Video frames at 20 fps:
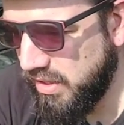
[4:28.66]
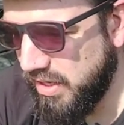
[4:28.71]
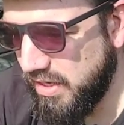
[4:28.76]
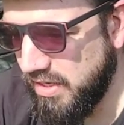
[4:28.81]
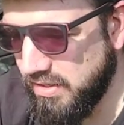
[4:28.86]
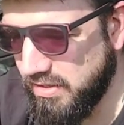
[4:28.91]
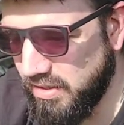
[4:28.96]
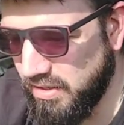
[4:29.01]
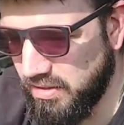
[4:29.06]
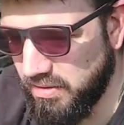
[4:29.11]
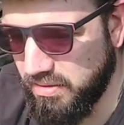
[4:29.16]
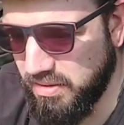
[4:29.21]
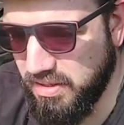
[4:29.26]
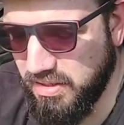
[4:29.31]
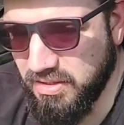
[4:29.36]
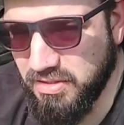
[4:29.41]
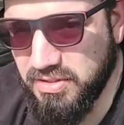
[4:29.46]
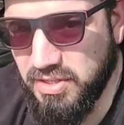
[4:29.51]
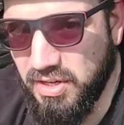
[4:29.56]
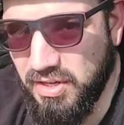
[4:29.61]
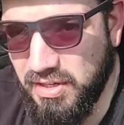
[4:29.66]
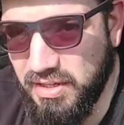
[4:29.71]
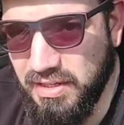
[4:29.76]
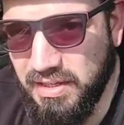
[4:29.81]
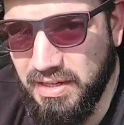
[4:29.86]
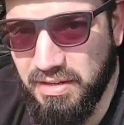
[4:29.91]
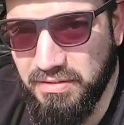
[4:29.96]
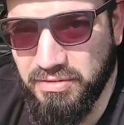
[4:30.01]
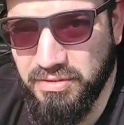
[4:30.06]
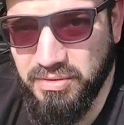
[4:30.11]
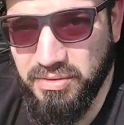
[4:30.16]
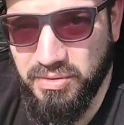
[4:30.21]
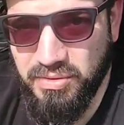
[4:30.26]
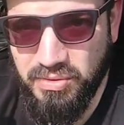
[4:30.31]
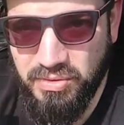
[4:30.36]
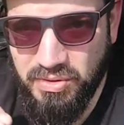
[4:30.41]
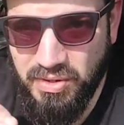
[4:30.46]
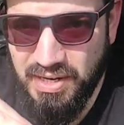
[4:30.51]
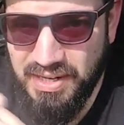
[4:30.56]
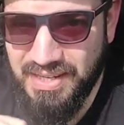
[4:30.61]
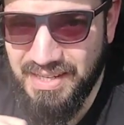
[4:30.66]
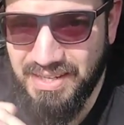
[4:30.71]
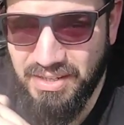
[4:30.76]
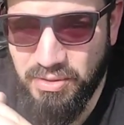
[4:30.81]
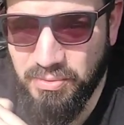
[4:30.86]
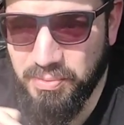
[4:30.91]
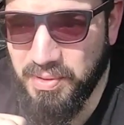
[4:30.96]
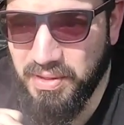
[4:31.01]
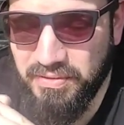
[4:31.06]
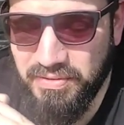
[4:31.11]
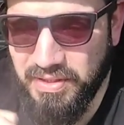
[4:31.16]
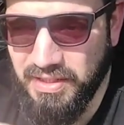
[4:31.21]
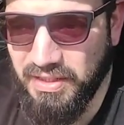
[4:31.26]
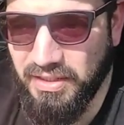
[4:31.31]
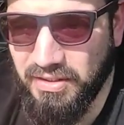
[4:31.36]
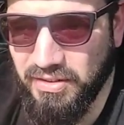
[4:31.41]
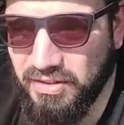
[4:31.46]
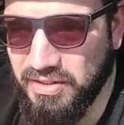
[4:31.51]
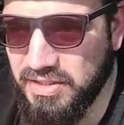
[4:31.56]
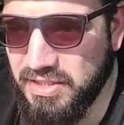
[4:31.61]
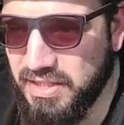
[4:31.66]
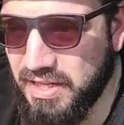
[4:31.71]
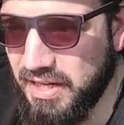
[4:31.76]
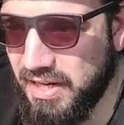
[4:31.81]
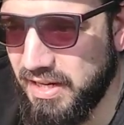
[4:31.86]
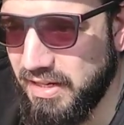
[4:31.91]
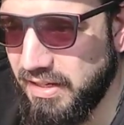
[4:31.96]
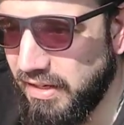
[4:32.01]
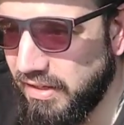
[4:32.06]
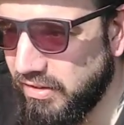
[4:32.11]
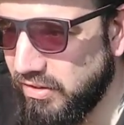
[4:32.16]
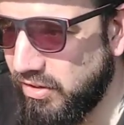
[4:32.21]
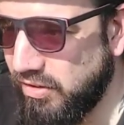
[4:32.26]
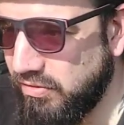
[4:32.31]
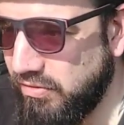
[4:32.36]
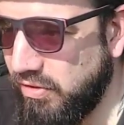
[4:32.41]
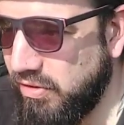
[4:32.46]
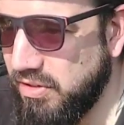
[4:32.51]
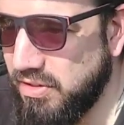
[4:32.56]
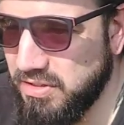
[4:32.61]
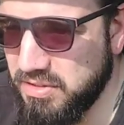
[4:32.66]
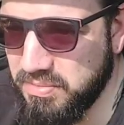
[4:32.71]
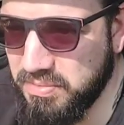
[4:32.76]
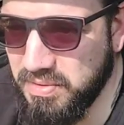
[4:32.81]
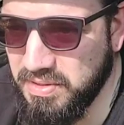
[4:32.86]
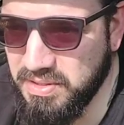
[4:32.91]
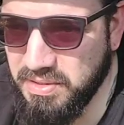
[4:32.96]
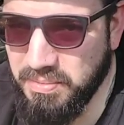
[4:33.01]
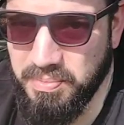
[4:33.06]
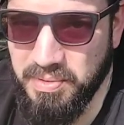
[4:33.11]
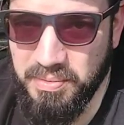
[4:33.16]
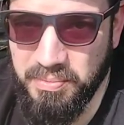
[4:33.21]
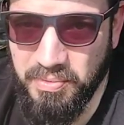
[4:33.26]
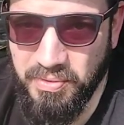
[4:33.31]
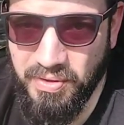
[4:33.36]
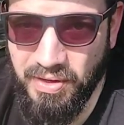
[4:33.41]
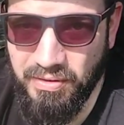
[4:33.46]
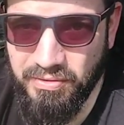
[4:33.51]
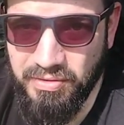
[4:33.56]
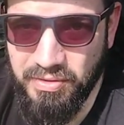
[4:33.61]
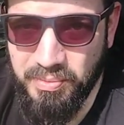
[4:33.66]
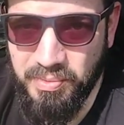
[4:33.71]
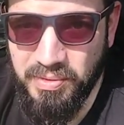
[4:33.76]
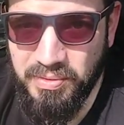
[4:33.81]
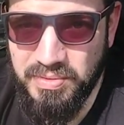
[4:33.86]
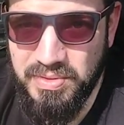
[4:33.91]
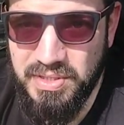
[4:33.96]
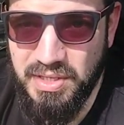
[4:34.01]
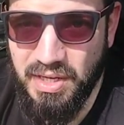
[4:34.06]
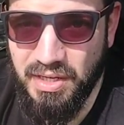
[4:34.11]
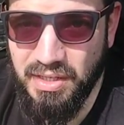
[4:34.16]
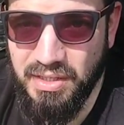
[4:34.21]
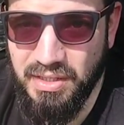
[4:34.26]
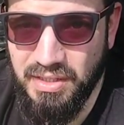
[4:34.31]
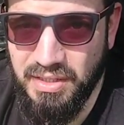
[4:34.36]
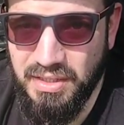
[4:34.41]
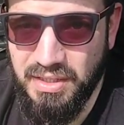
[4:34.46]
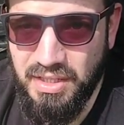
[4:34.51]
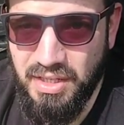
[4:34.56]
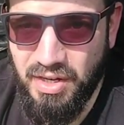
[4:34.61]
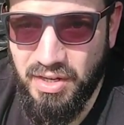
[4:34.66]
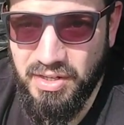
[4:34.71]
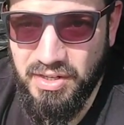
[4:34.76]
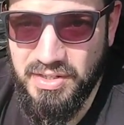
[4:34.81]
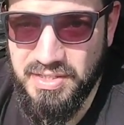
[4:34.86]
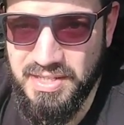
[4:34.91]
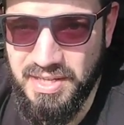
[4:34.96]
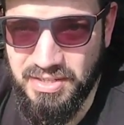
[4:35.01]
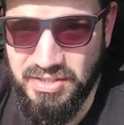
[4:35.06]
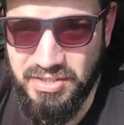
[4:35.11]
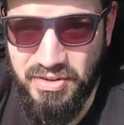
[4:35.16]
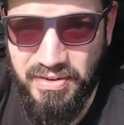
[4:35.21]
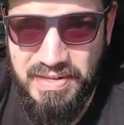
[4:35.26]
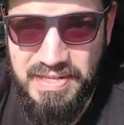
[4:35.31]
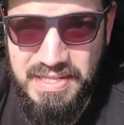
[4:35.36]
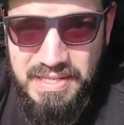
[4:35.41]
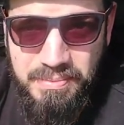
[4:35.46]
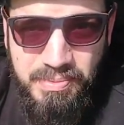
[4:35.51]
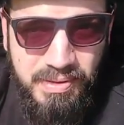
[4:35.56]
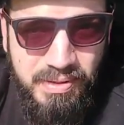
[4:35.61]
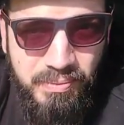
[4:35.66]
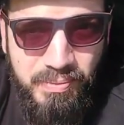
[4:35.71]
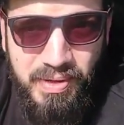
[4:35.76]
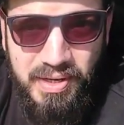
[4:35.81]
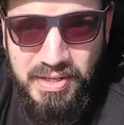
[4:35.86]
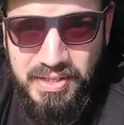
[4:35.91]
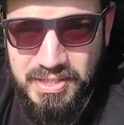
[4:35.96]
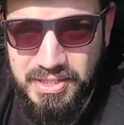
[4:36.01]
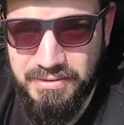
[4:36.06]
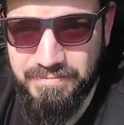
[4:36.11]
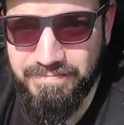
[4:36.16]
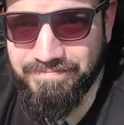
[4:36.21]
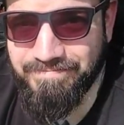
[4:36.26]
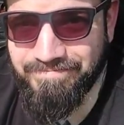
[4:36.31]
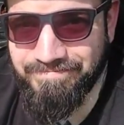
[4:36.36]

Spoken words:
either totally level or a little bit of an incline to your head end, I find is a bit more comfortable. So I know it sounds crazy, but it works.